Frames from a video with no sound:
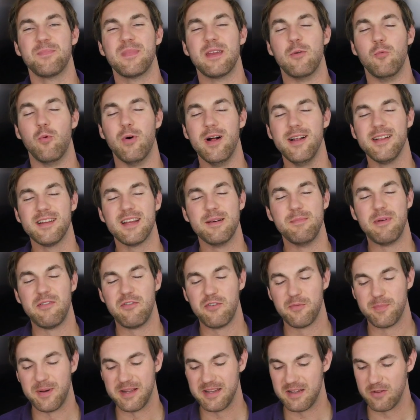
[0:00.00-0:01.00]
Welcome
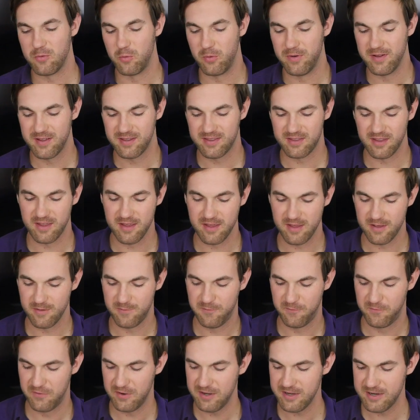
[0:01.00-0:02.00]
everybody with a
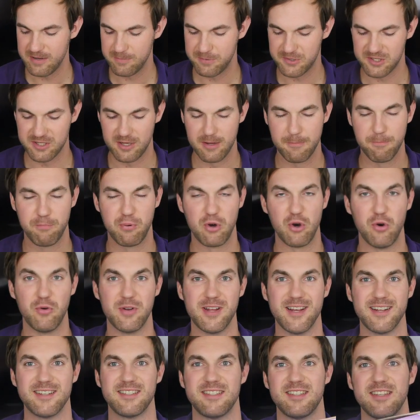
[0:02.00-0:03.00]
Philips
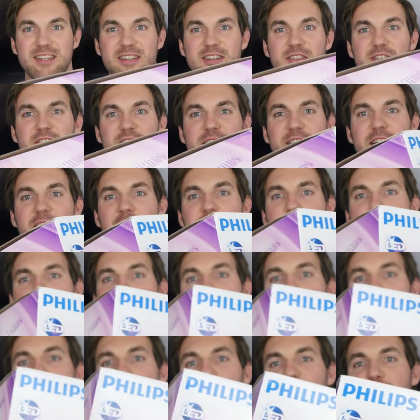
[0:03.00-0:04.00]
product here that I
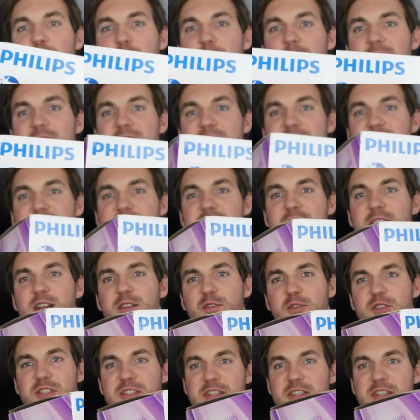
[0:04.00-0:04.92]
bought for myself,